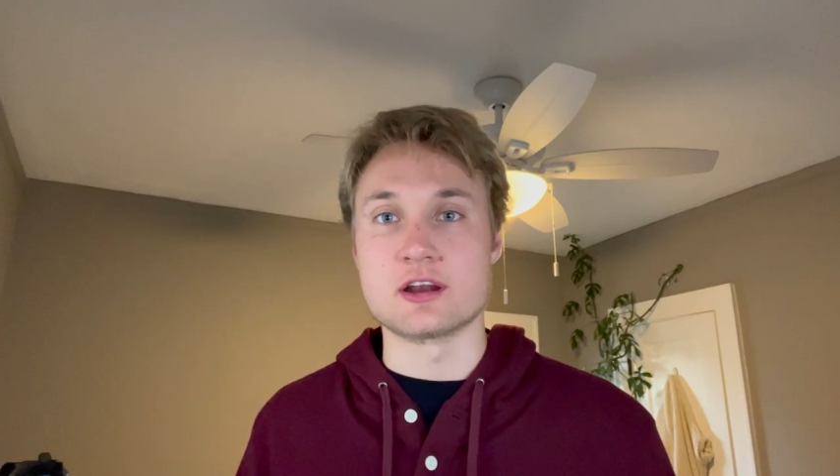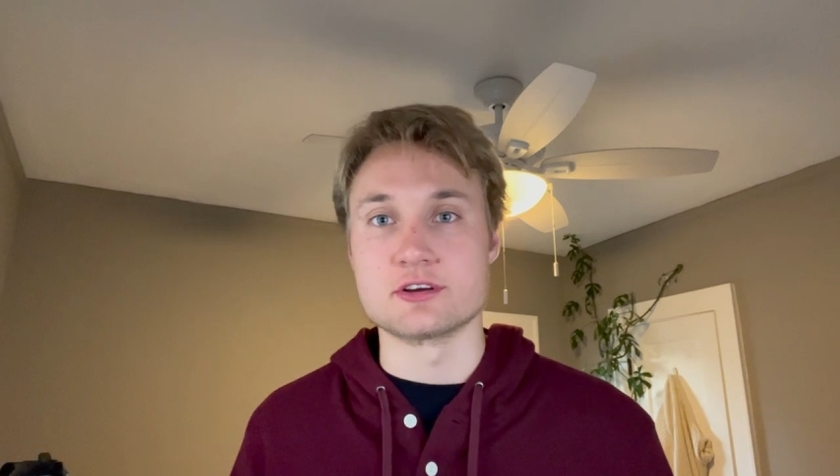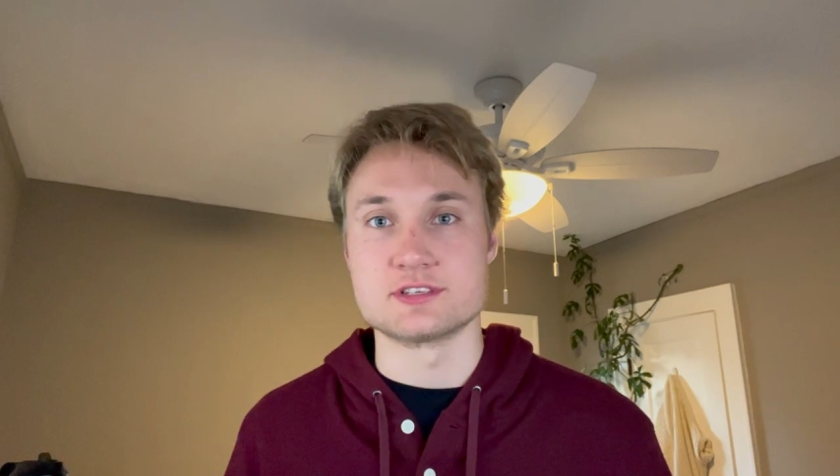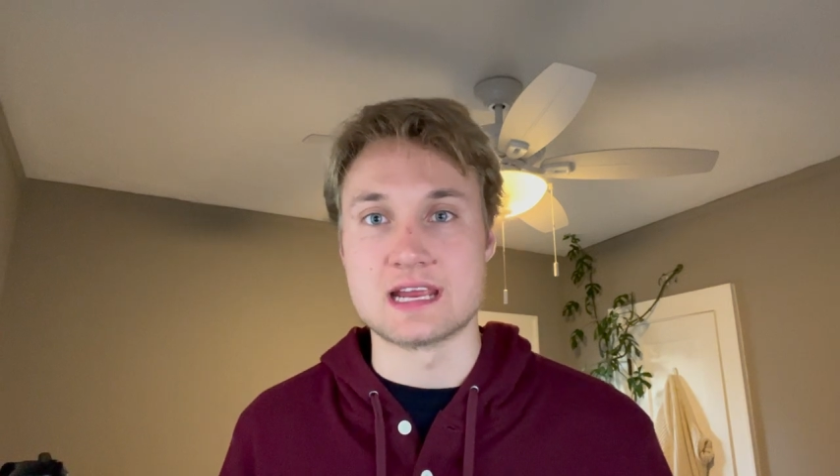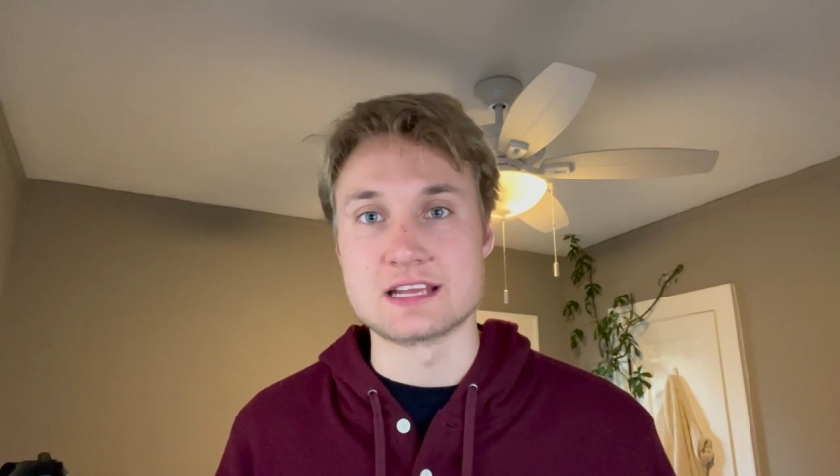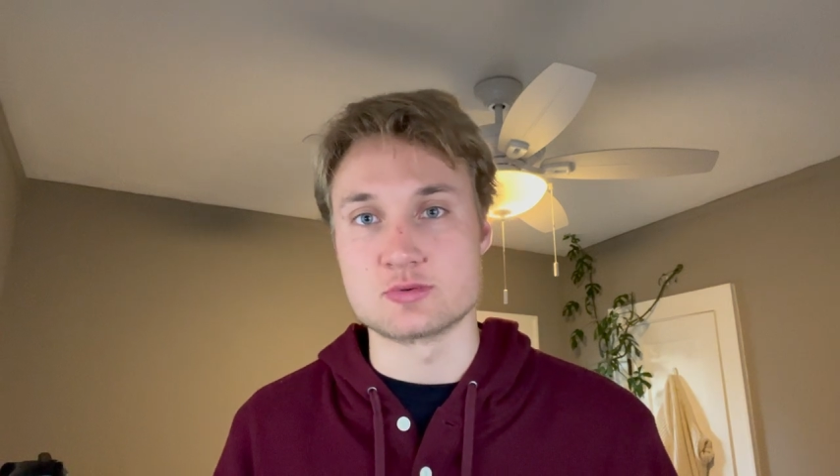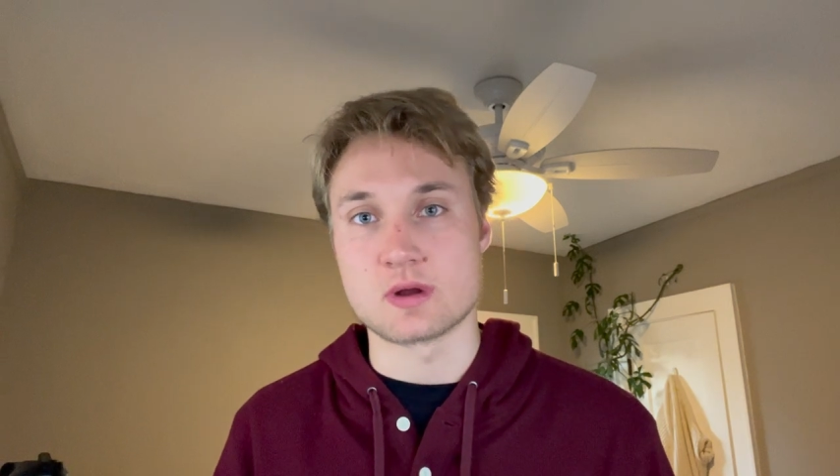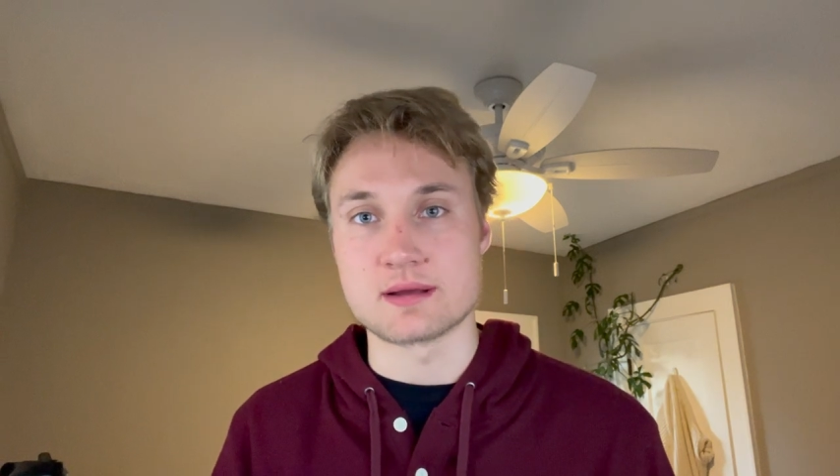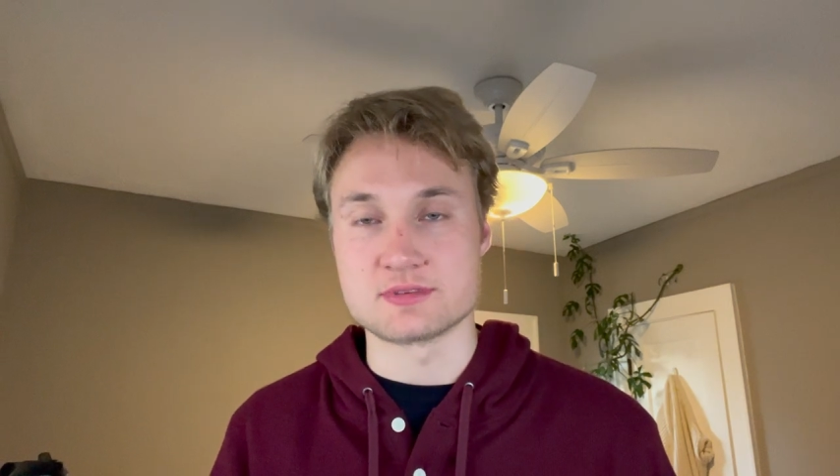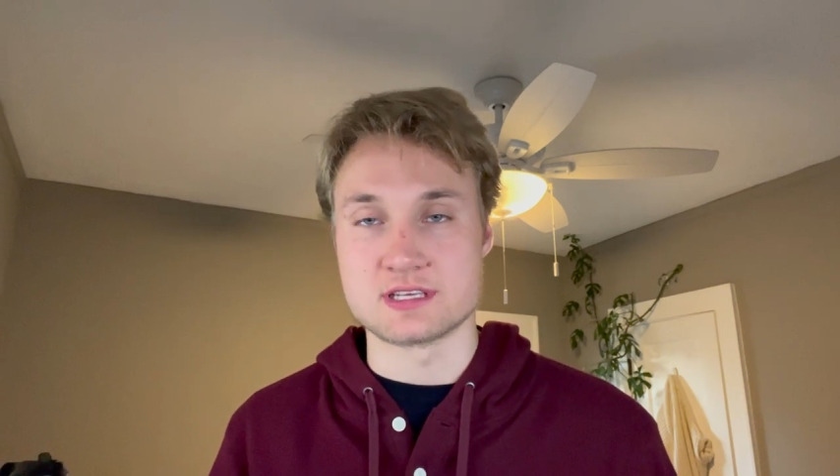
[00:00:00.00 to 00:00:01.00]
understands
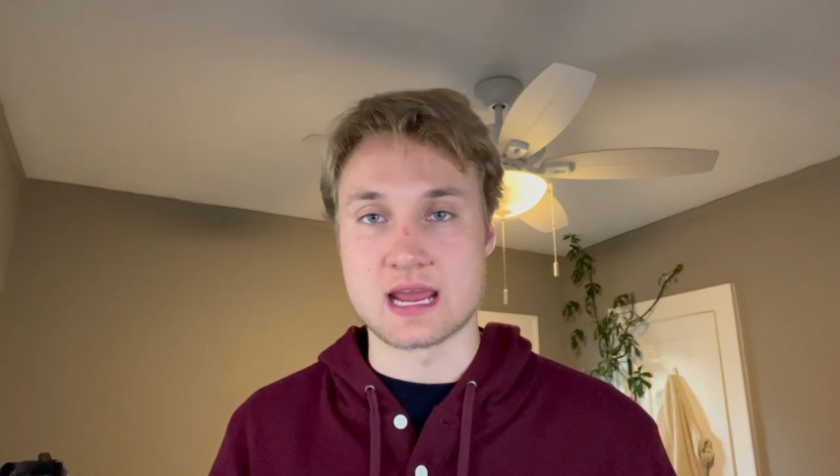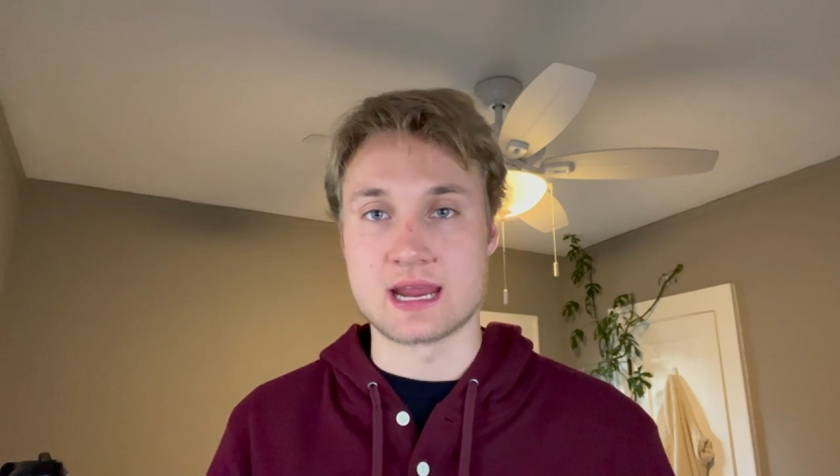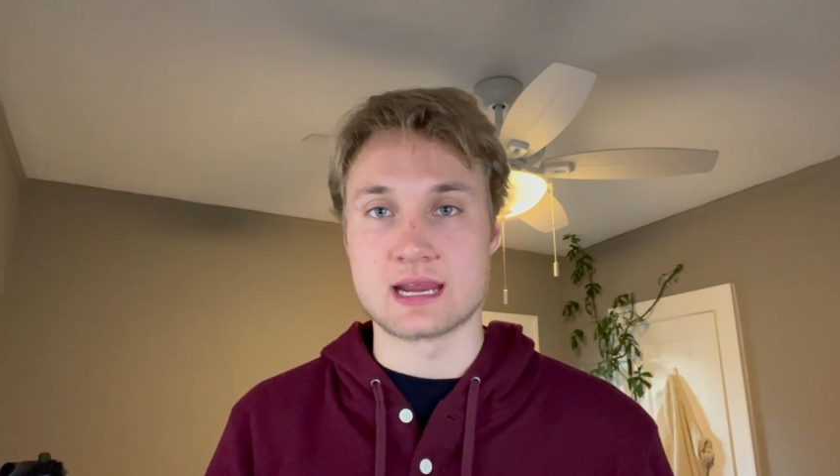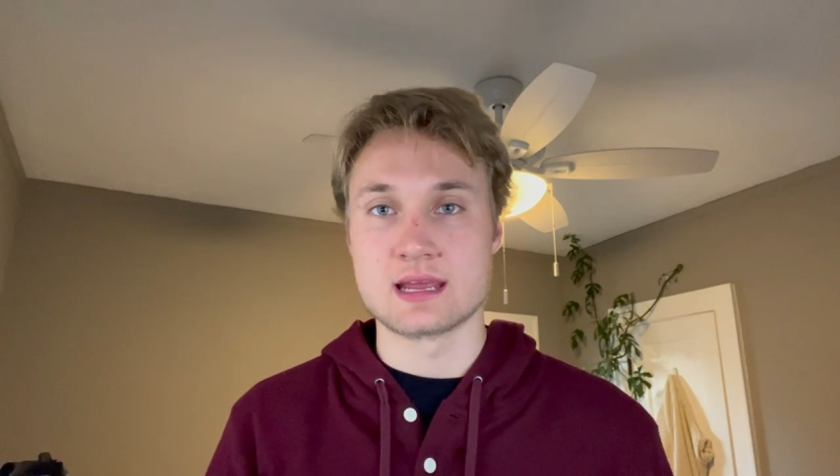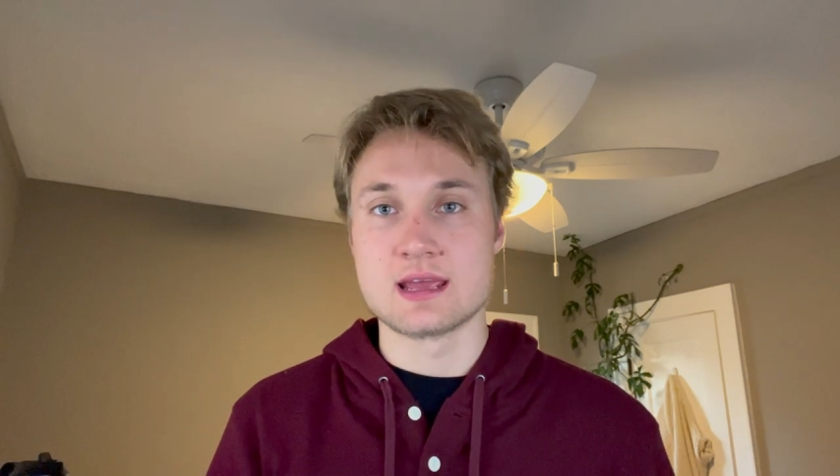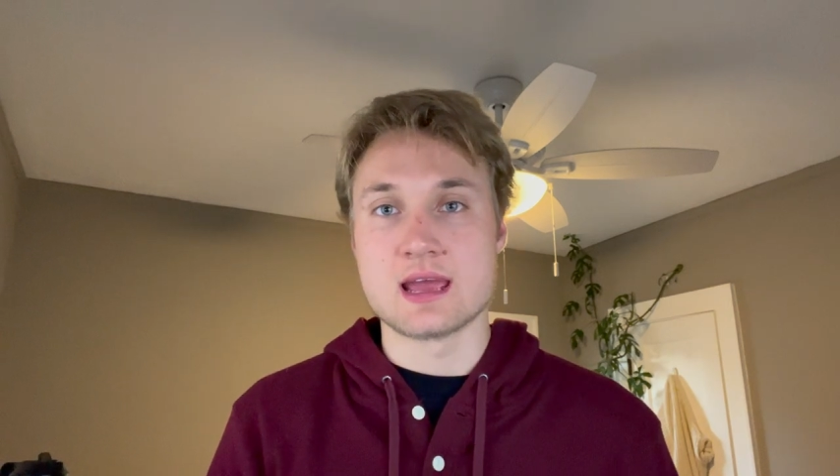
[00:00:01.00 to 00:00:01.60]
what I'm saying